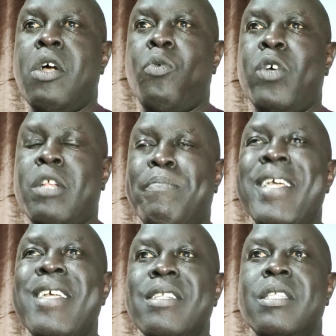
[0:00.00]
What it
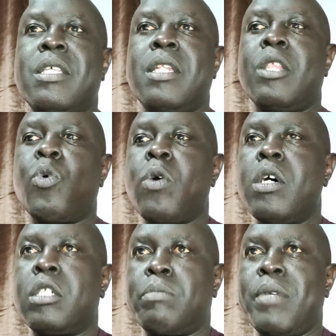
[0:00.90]
means, in other
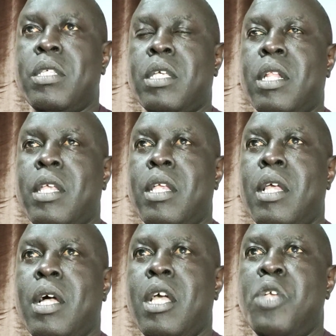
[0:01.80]
words, basically,
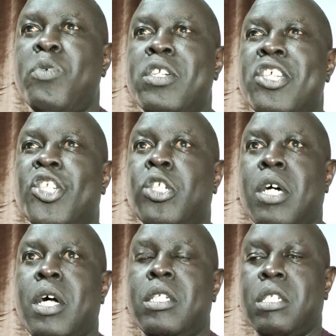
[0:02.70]
you want to take
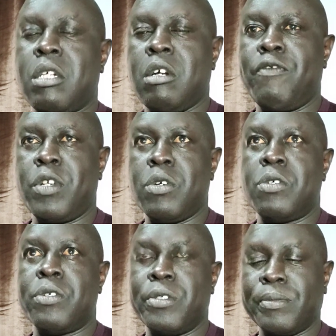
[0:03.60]
charge of your
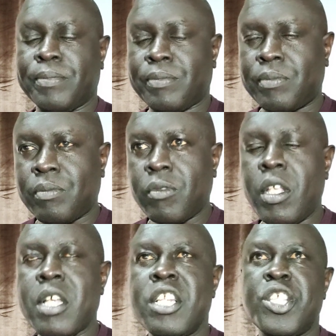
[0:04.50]
own
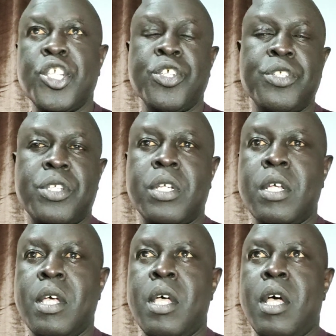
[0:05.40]
decisions.
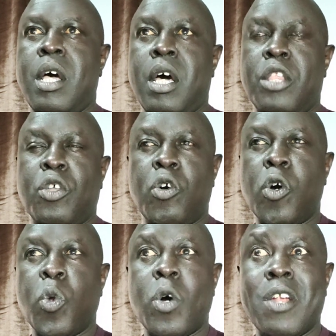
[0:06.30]
The
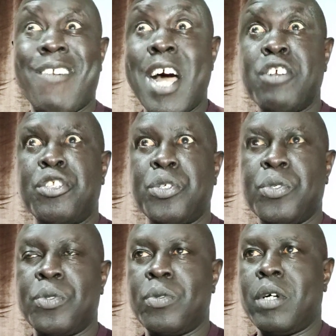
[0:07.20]
whole world around
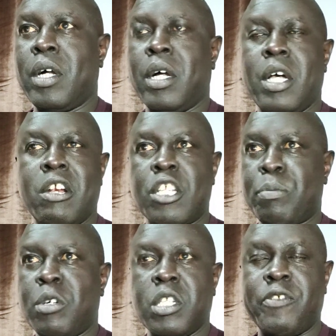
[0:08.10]
you
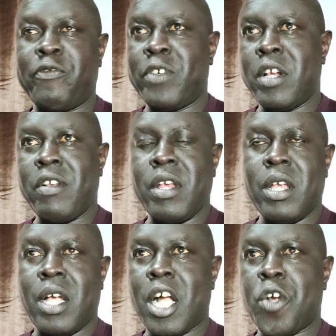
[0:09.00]
responds
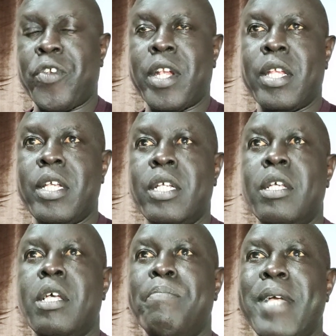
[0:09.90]
very
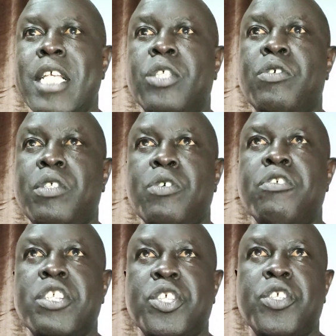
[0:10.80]
accurately based on your
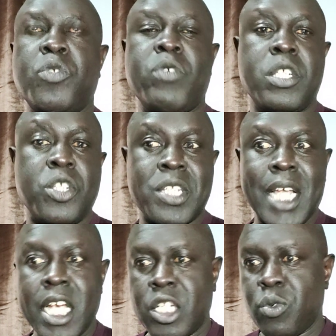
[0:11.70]
own decision, what you
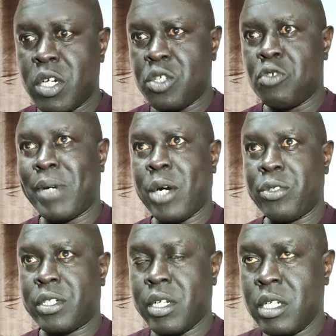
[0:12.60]
decide you want to do
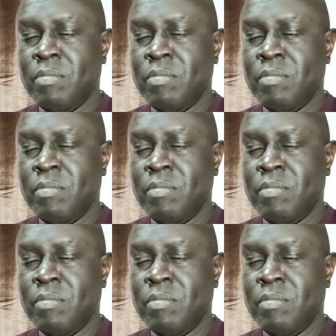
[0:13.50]
about